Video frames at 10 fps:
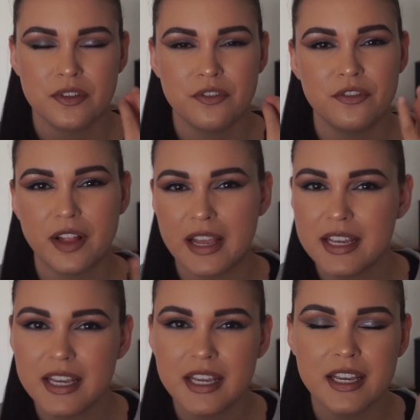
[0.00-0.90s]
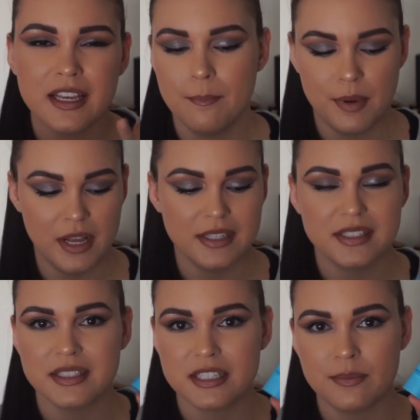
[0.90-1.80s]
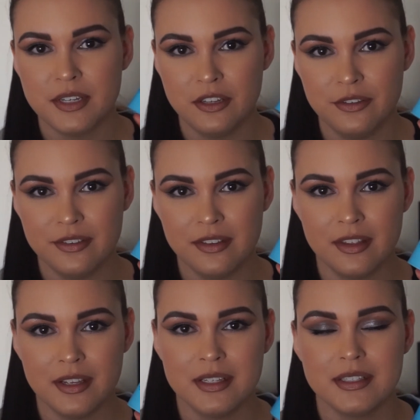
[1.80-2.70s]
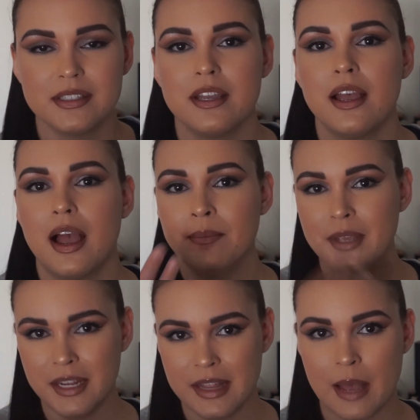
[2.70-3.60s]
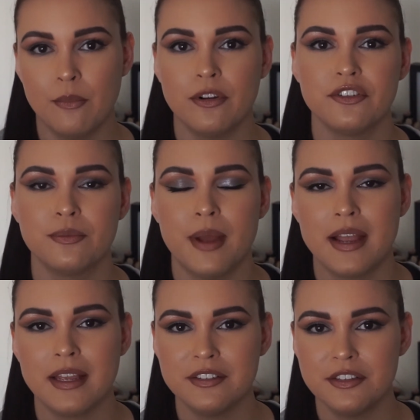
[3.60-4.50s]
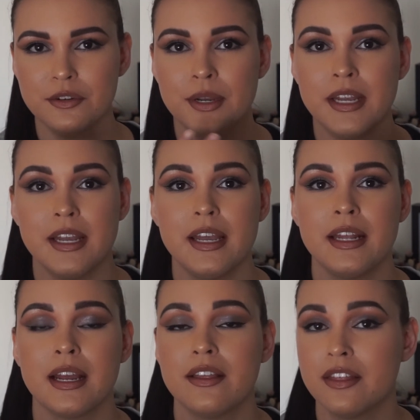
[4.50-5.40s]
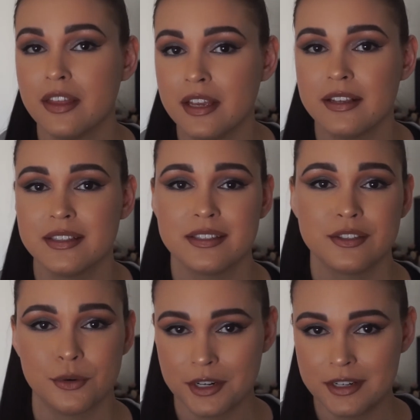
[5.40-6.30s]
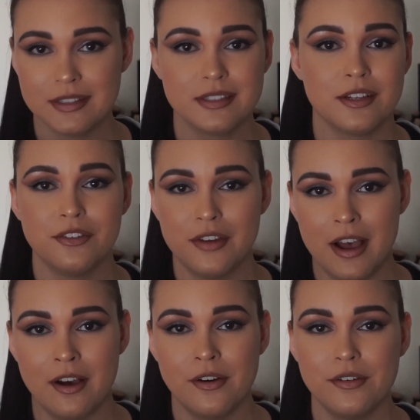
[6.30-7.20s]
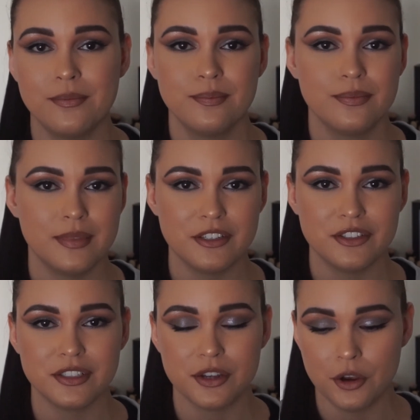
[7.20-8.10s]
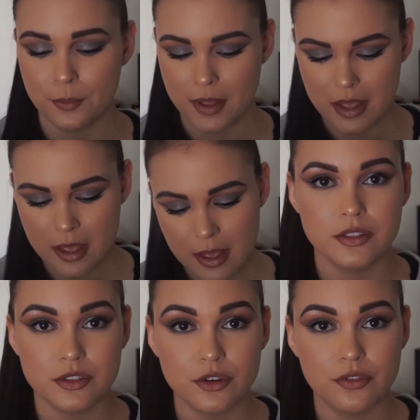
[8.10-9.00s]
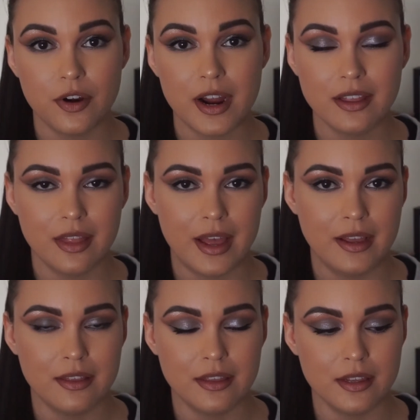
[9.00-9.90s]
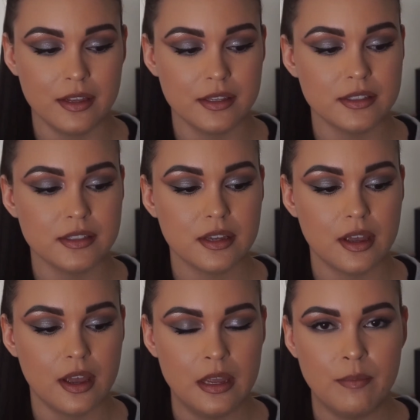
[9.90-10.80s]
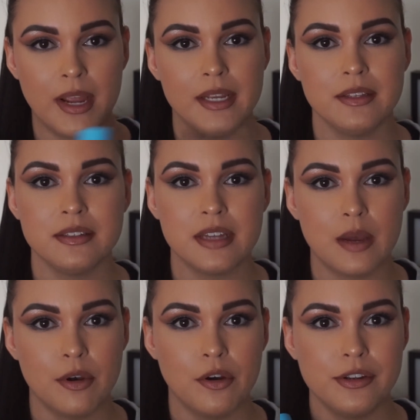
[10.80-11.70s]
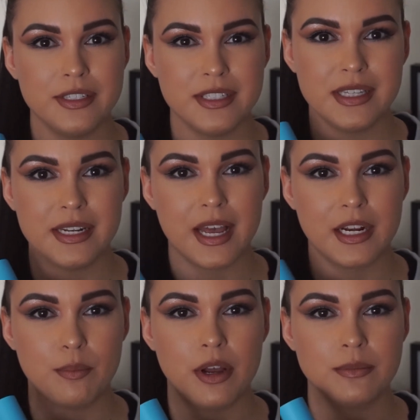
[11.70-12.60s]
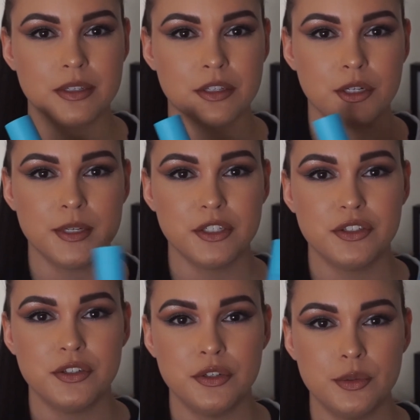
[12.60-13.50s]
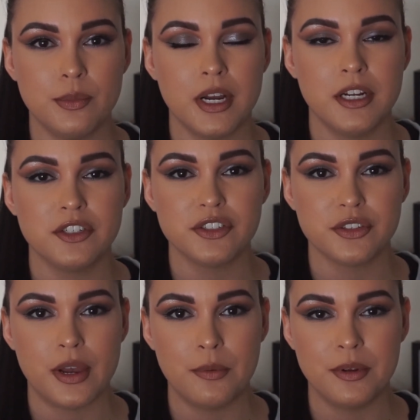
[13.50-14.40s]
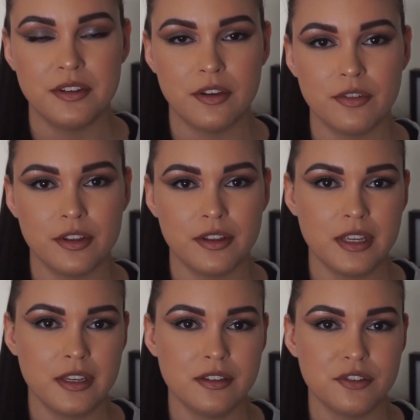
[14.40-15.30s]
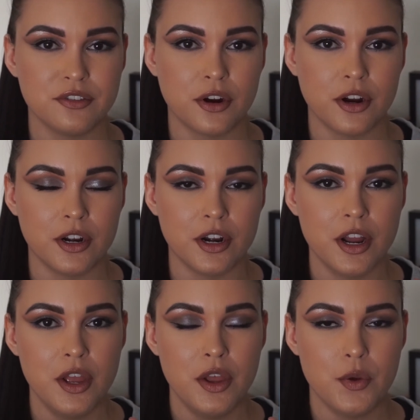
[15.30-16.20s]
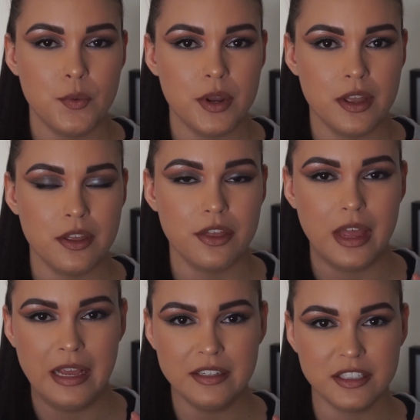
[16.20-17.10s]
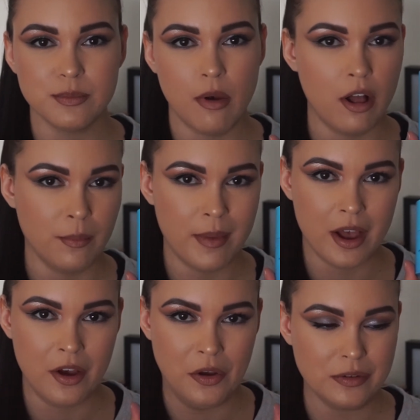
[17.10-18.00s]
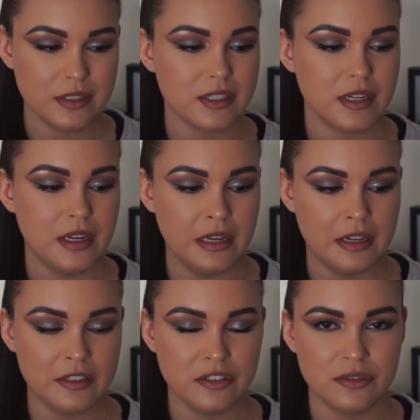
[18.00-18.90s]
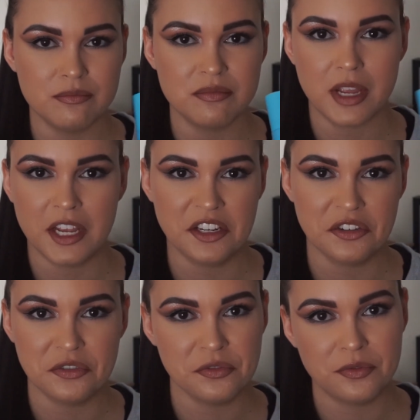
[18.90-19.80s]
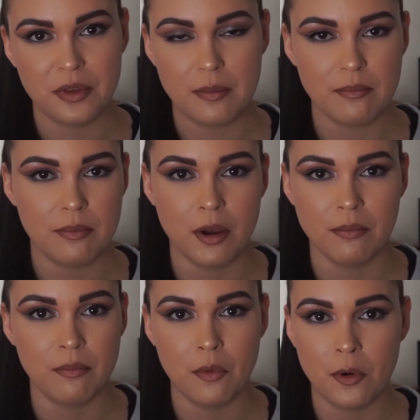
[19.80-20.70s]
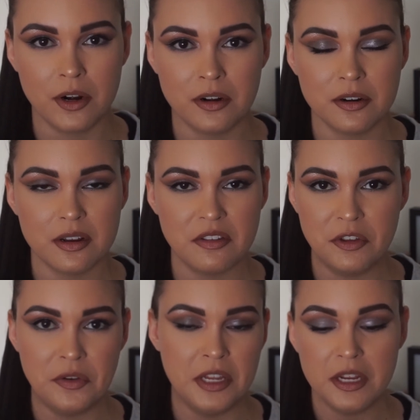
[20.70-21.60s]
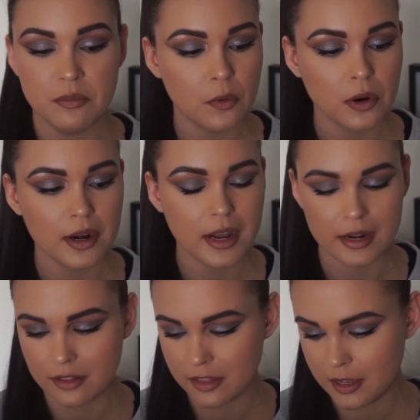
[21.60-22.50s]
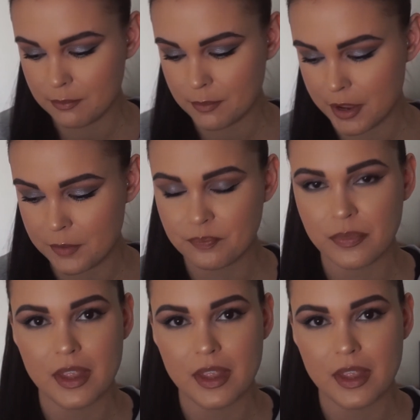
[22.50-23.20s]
flaking. But since I've been using this, I'm getting that moisture back into it, and I think it's sorted itself out. Let's just hope. So far I like this. In my demo, you see that it kind of pumped a little bit too much, so I would definitely start with a small amount and kind of pump more if you need more kind of thing. But